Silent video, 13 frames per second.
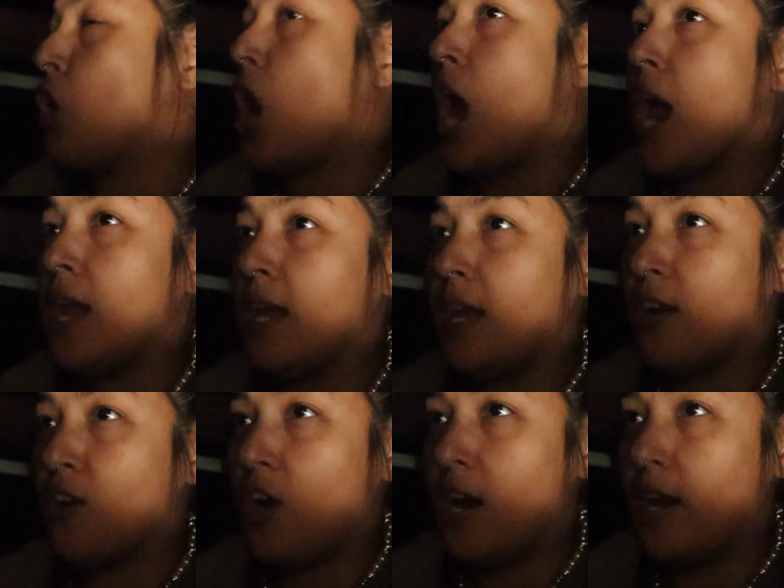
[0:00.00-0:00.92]
crying,
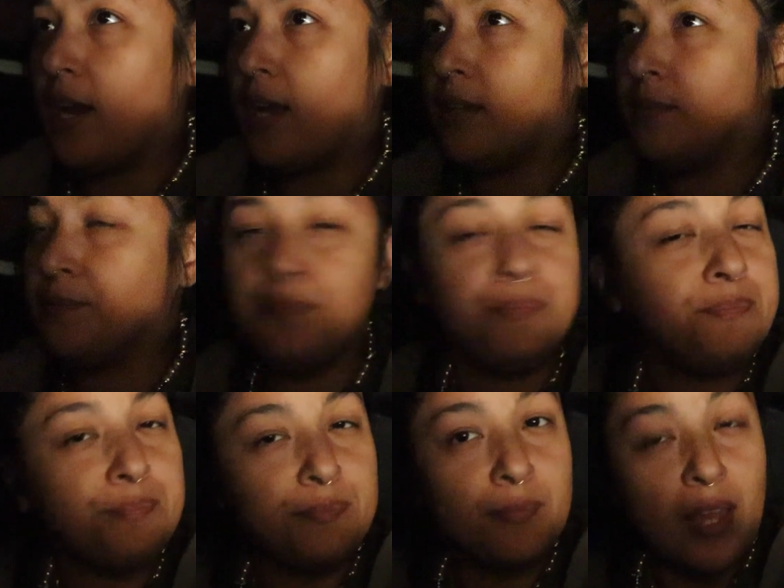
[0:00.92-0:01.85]
crying.
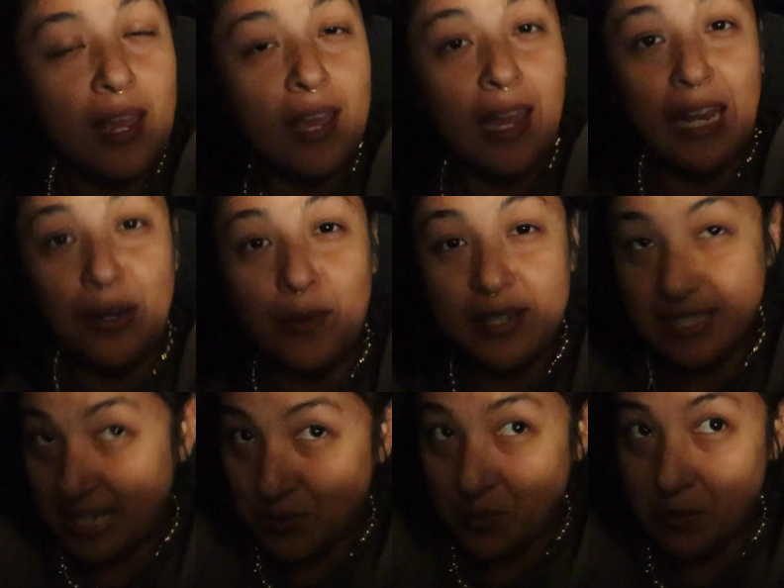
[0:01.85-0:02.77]
Anyways,
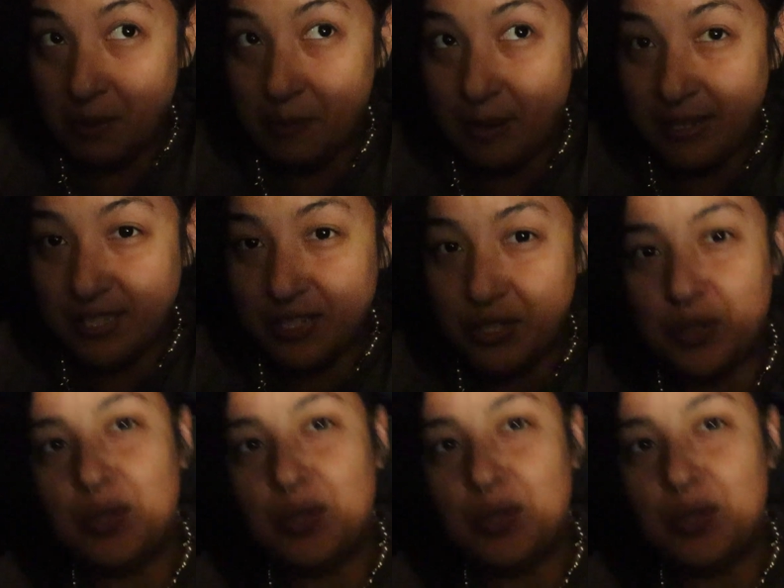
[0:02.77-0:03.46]
that's what we're about to do.